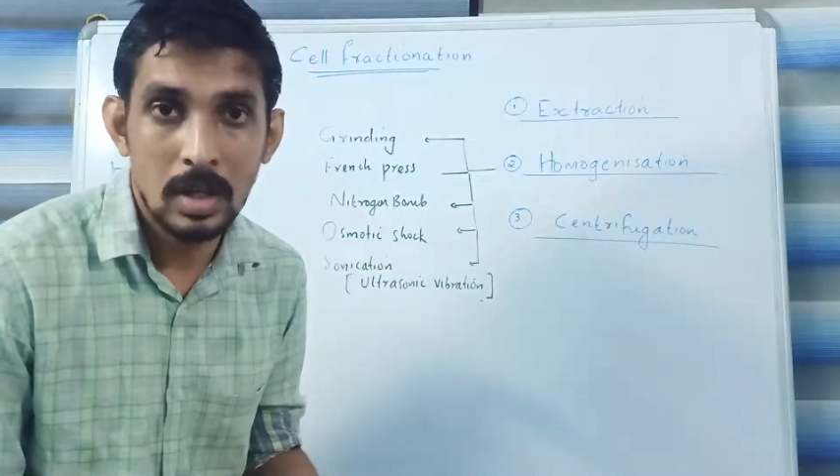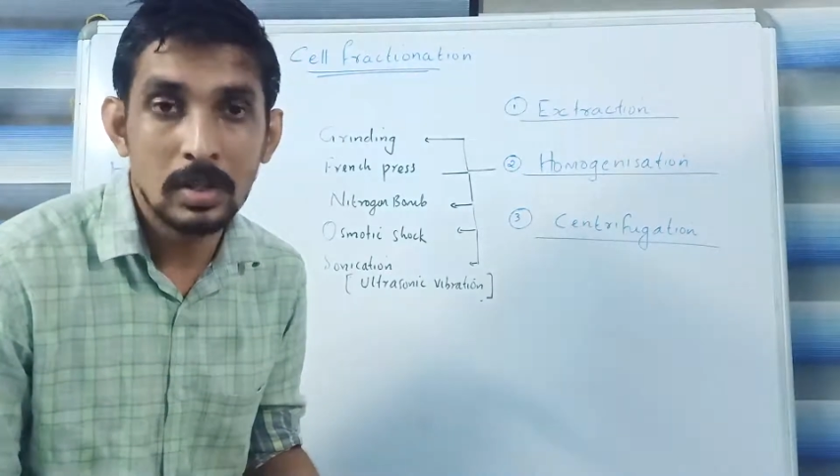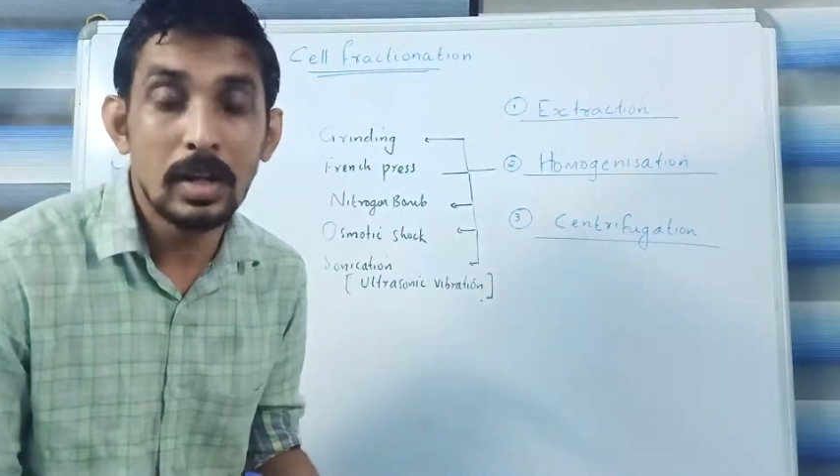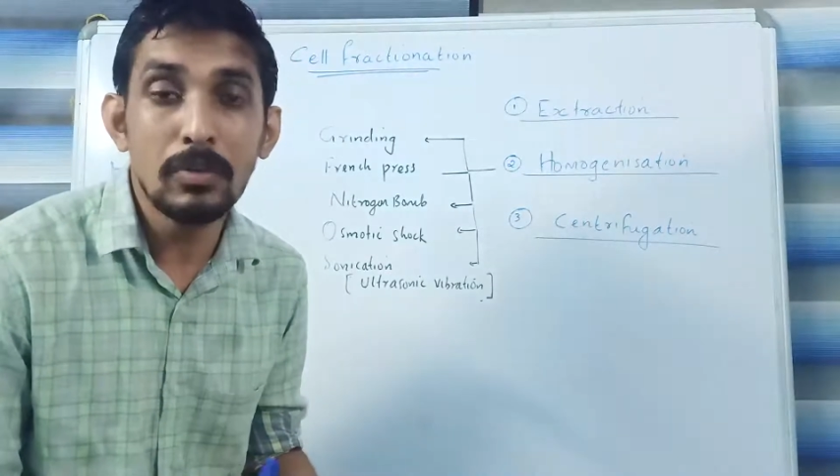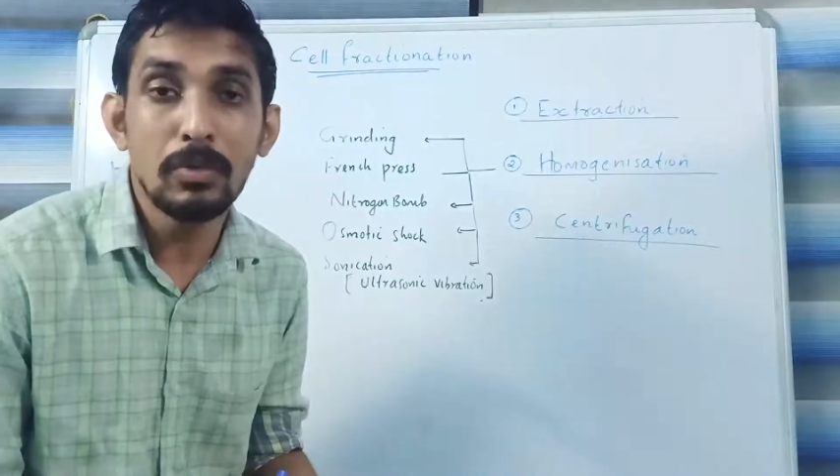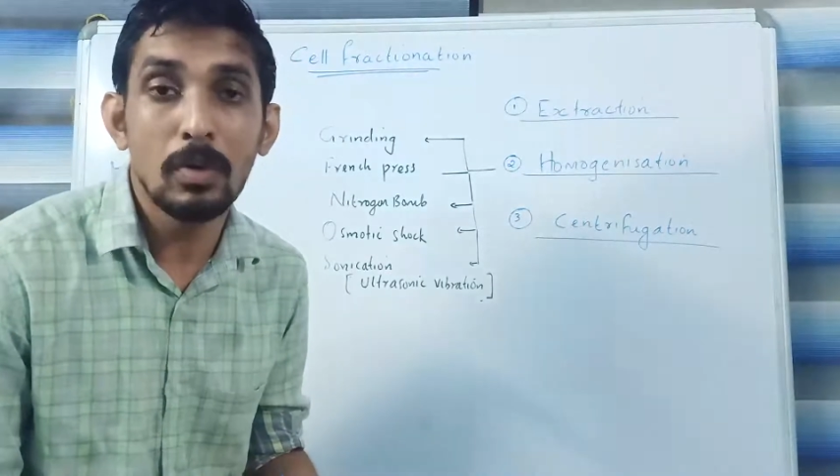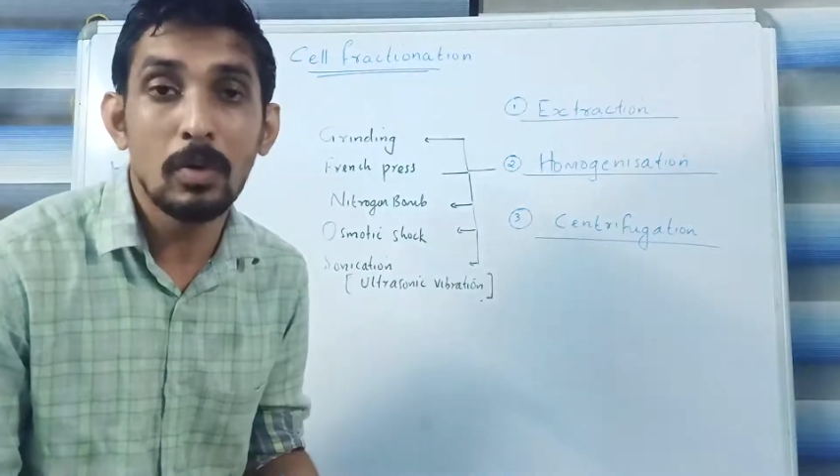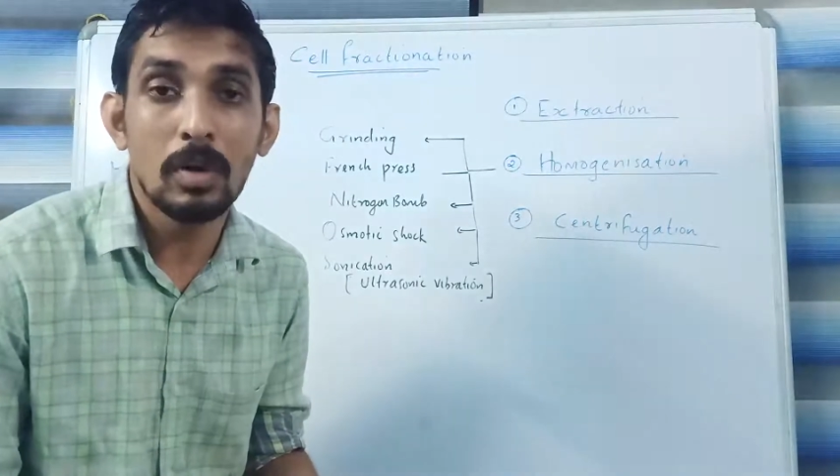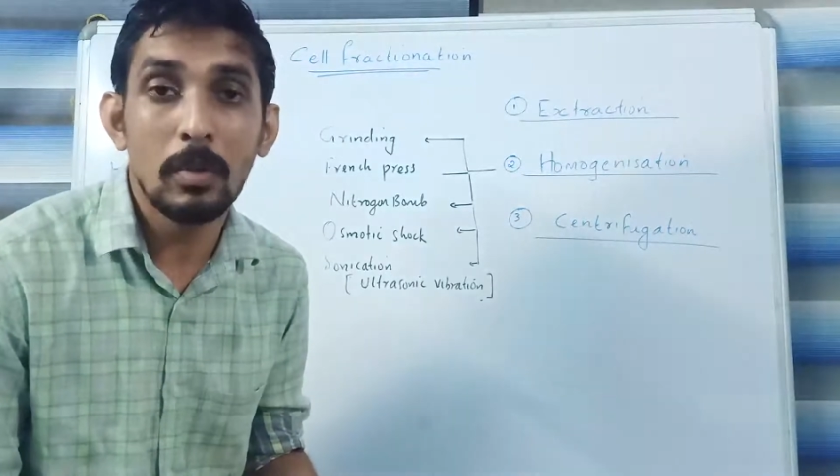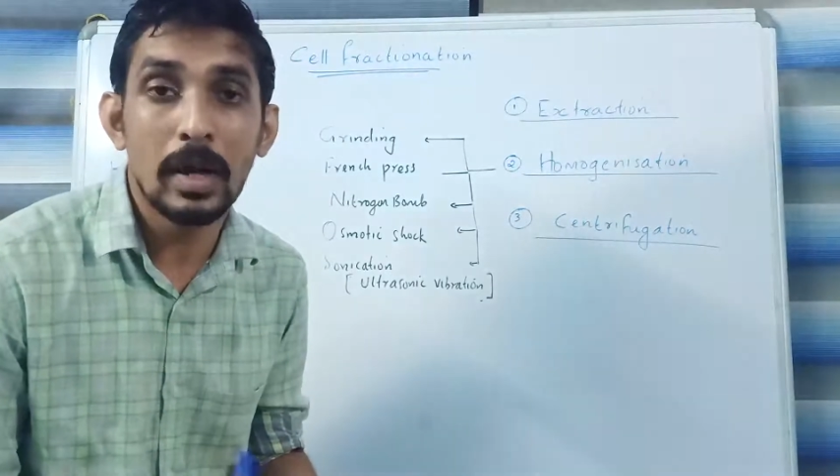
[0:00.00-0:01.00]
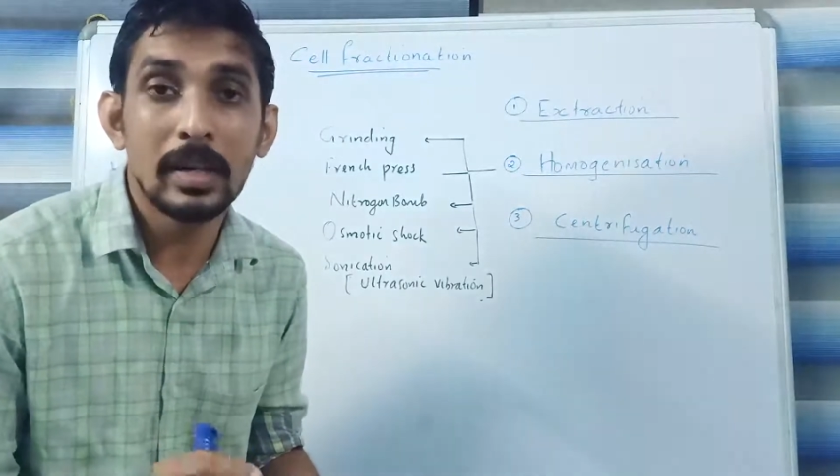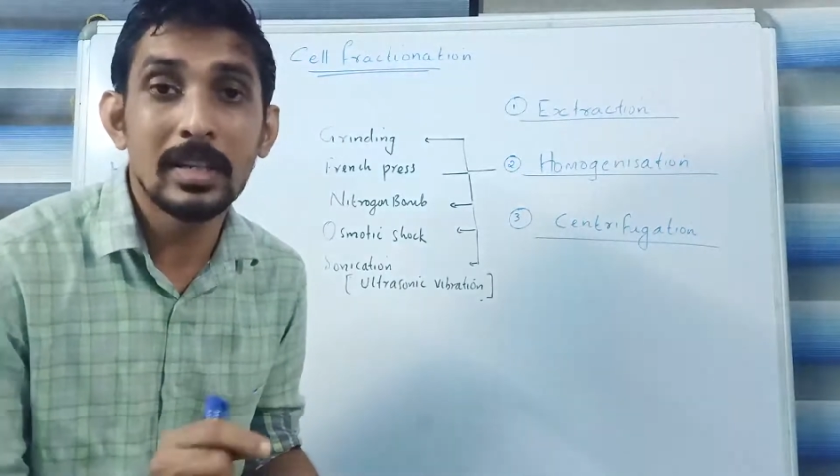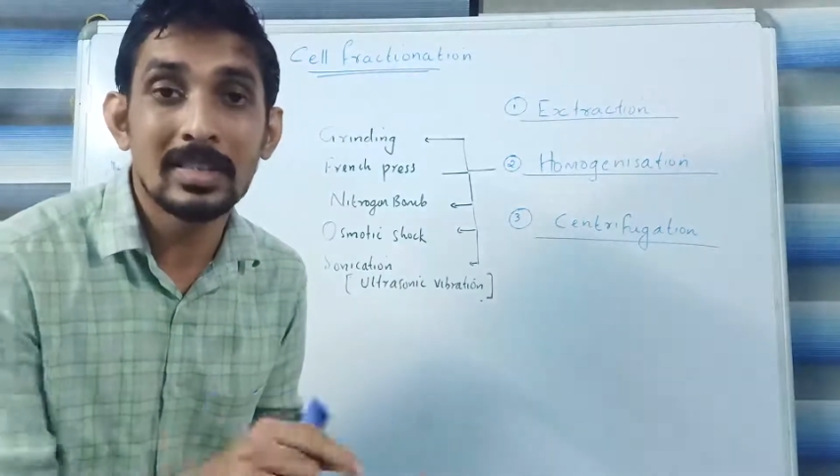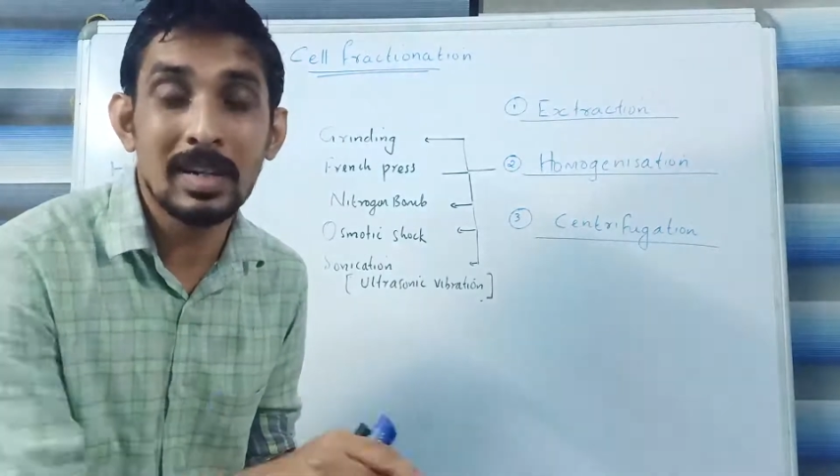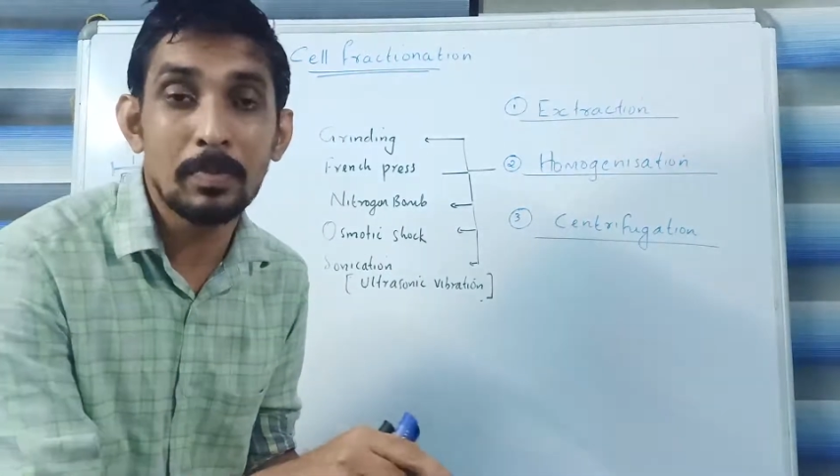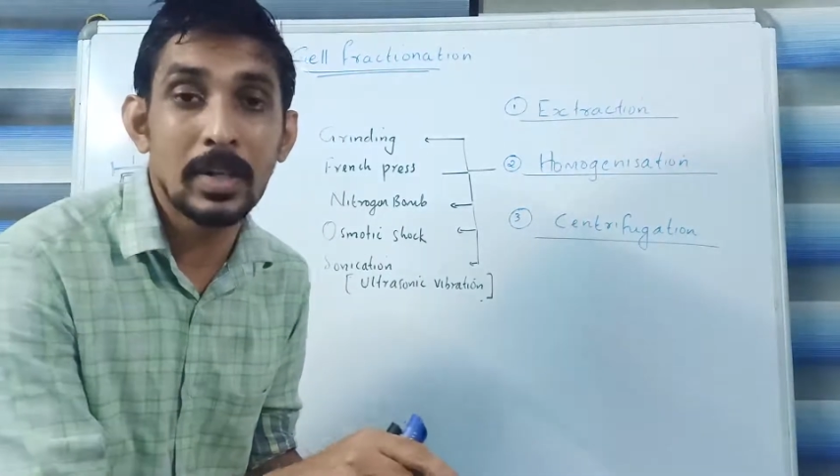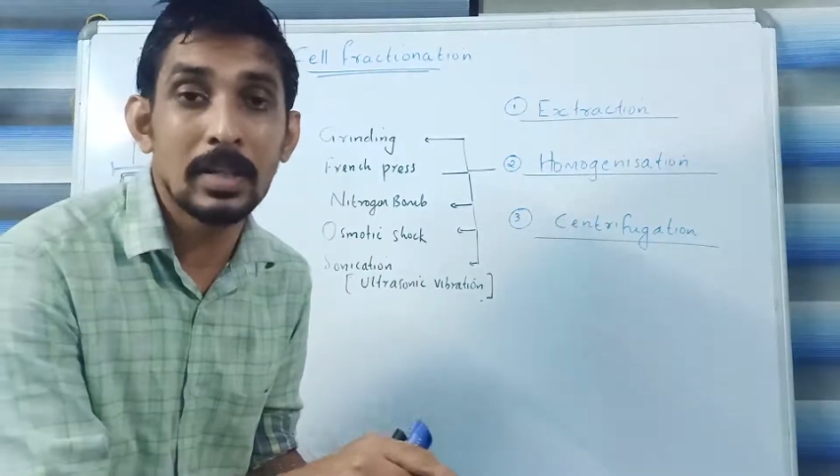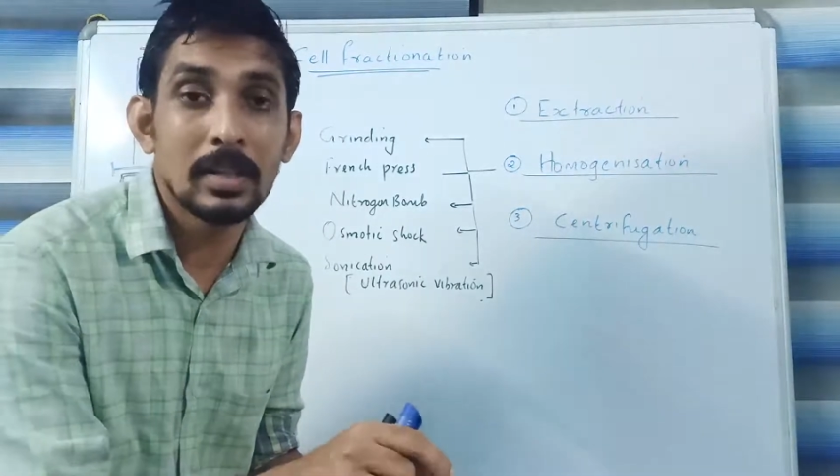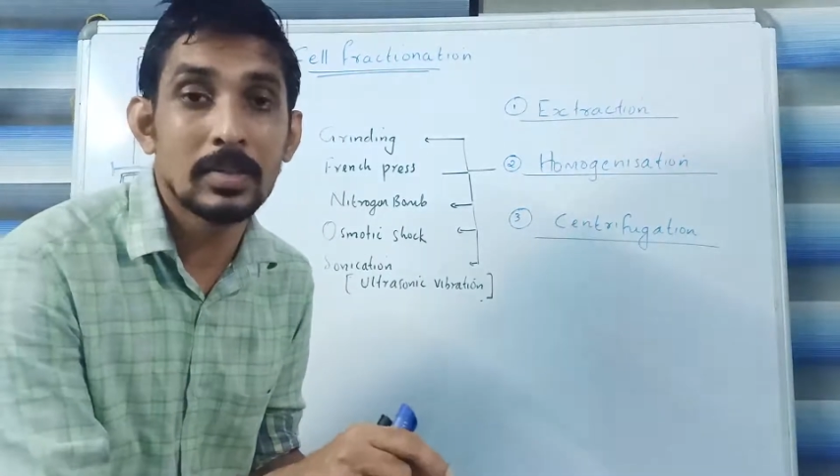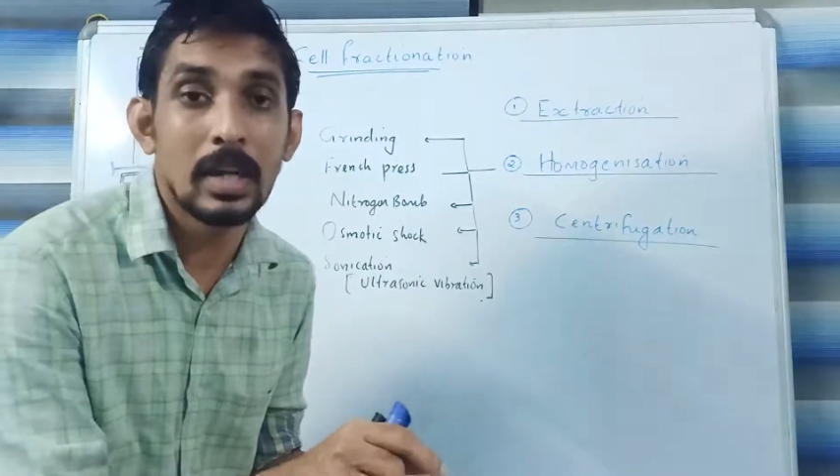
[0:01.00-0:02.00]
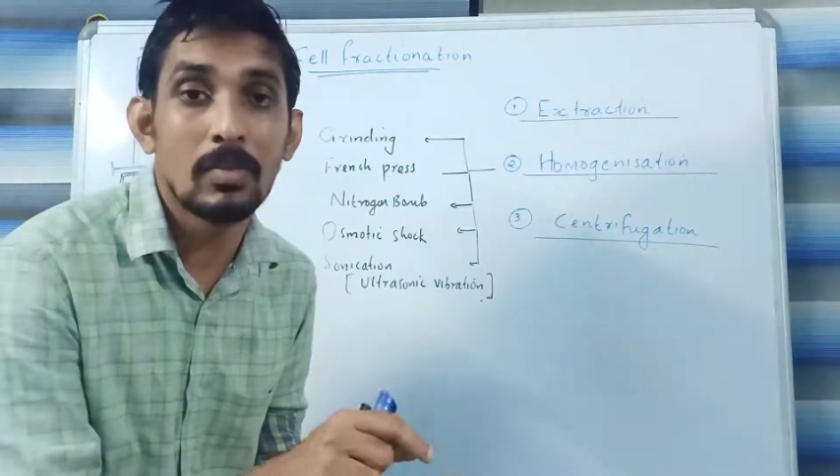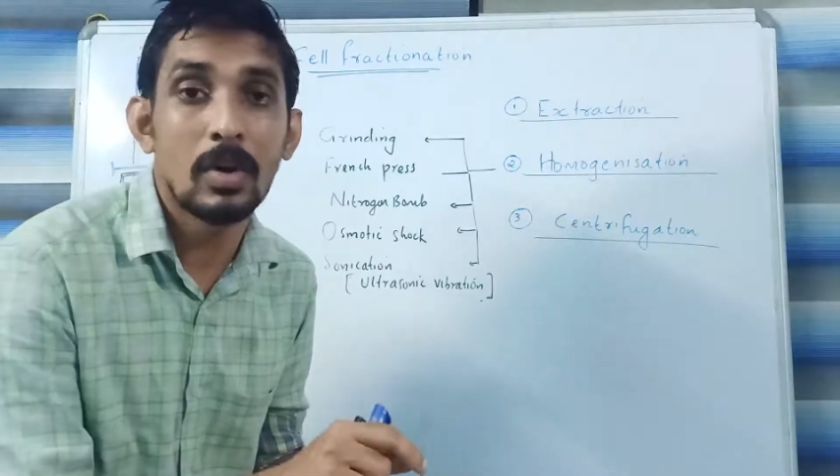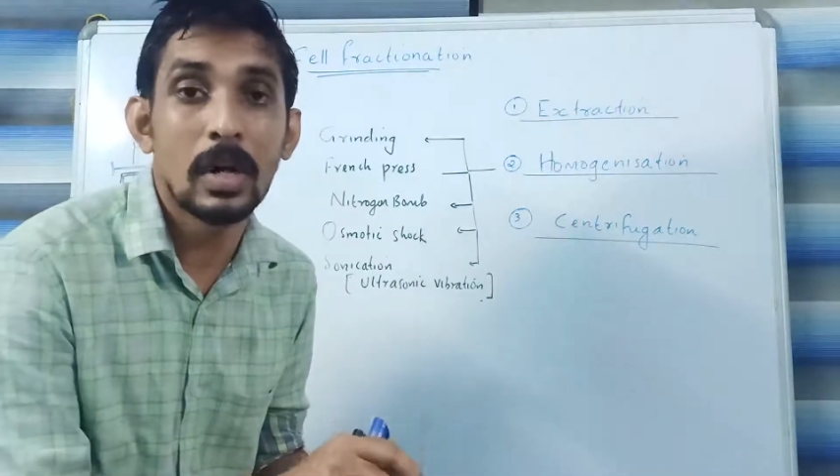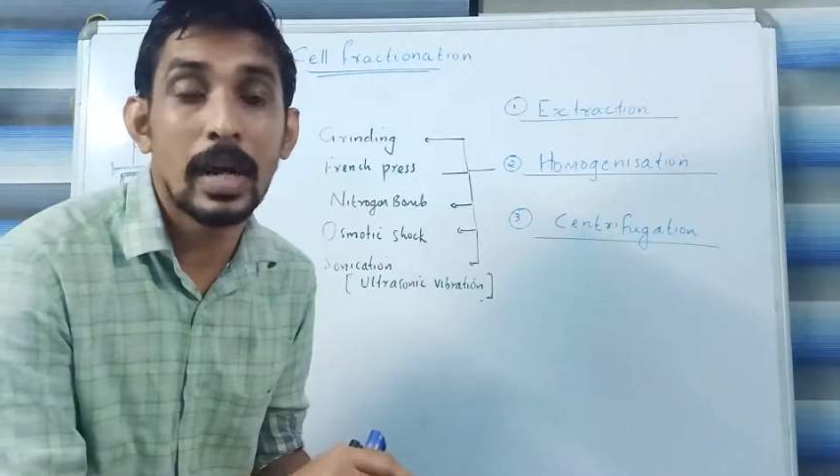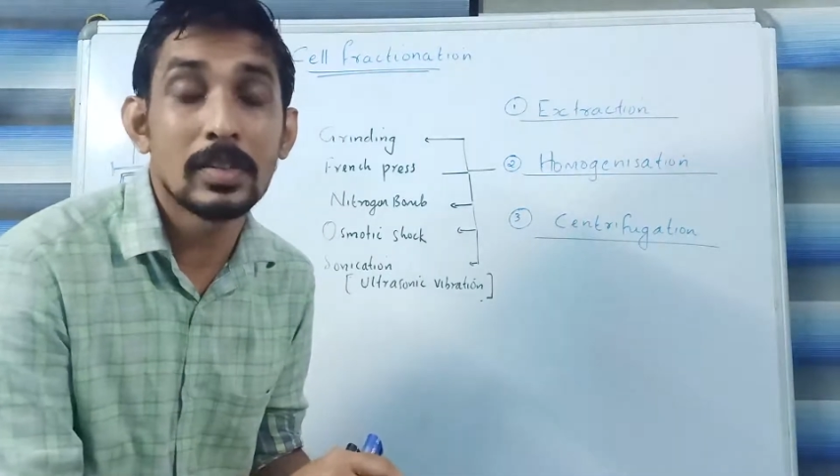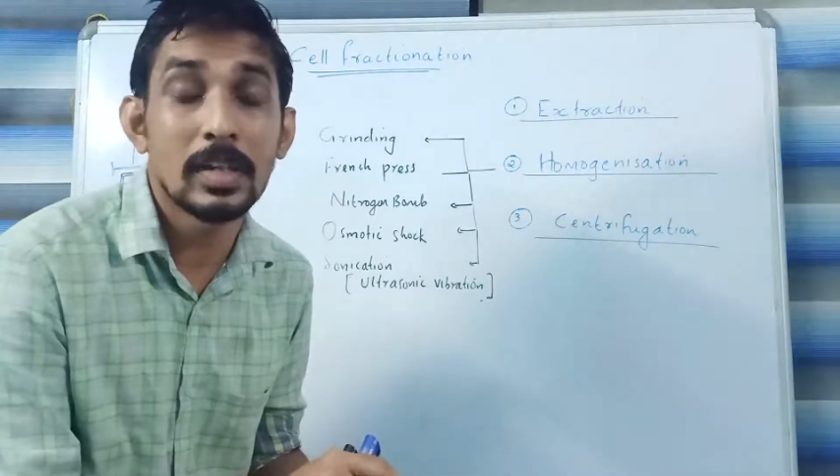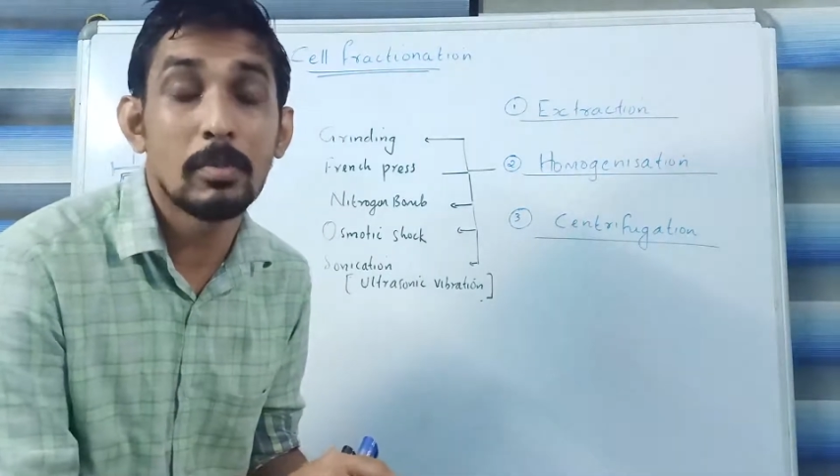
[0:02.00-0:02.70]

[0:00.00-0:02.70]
then followed by destructing the cell wall and